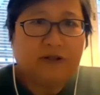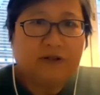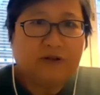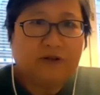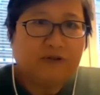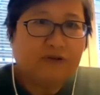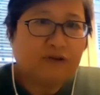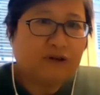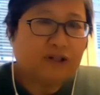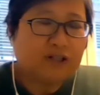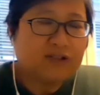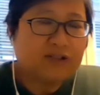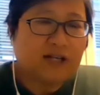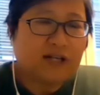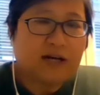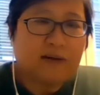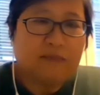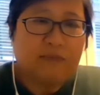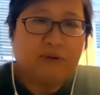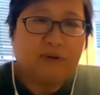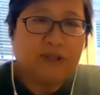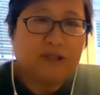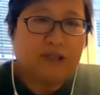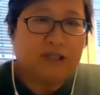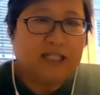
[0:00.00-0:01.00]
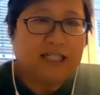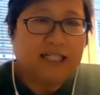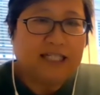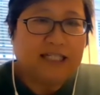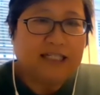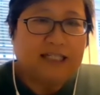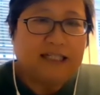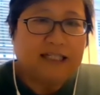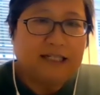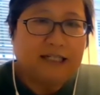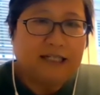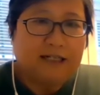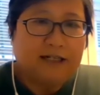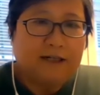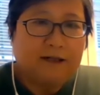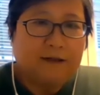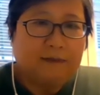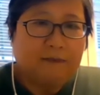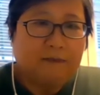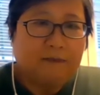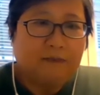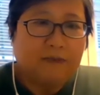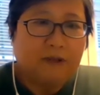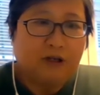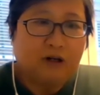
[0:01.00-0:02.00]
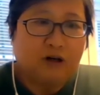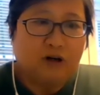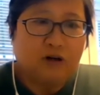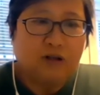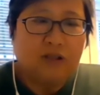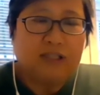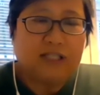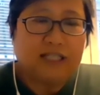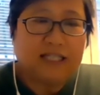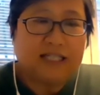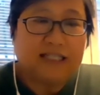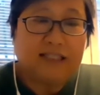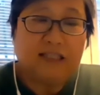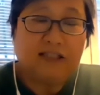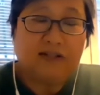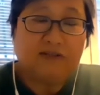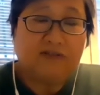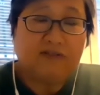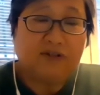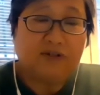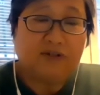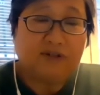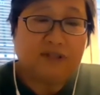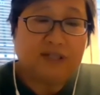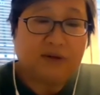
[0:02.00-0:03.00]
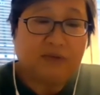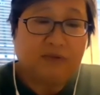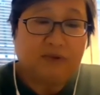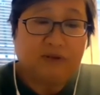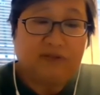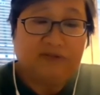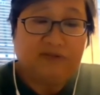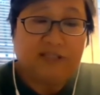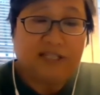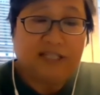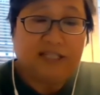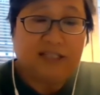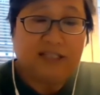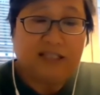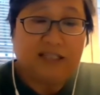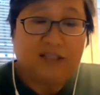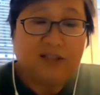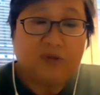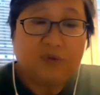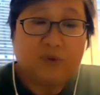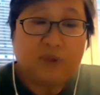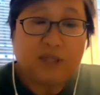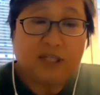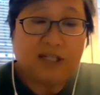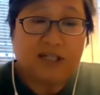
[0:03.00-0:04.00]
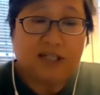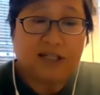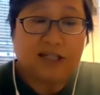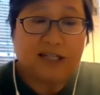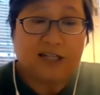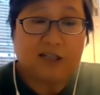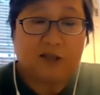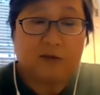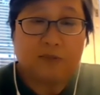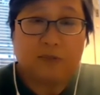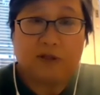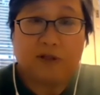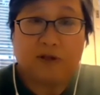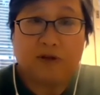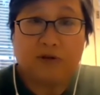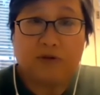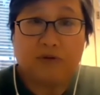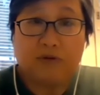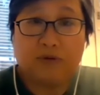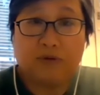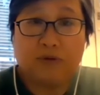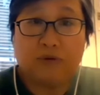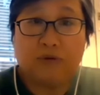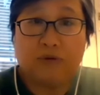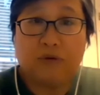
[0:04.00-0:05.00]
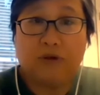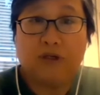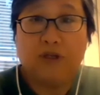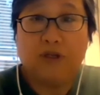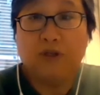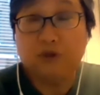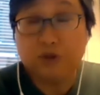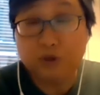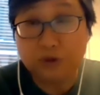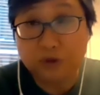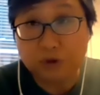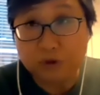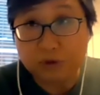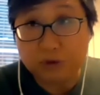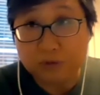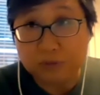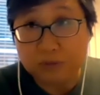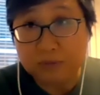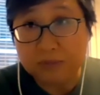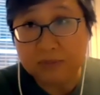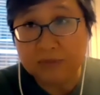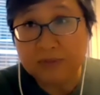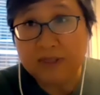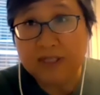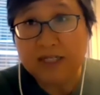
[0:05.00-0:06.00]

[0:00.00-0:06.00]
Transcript: For example, in all the interviews that we've done in Sweden has been through Zoom.